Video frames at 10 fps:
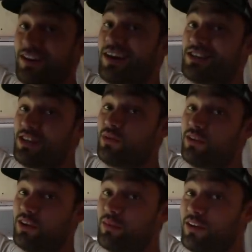the AC
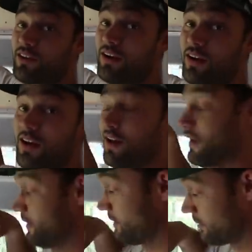unit up here,
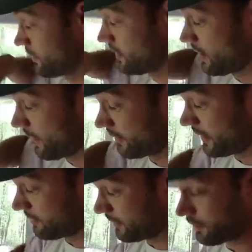and I've
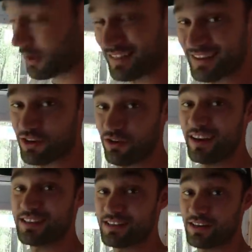gotta be able to get the
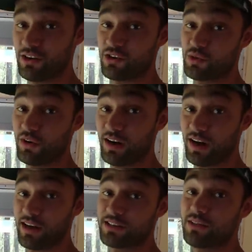grates in here, so we're gonna
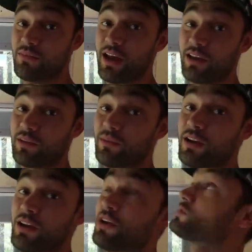custom make them
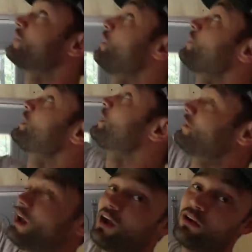so that we can get
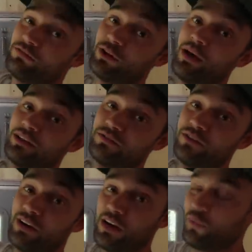the air to flow out the
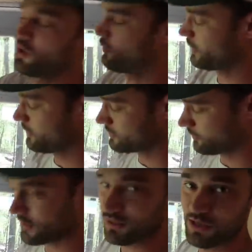front. We don't wanna use a
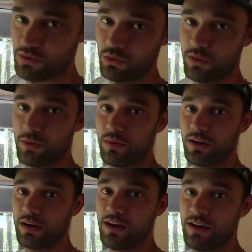residential normal
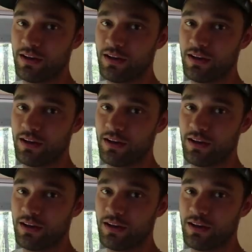one.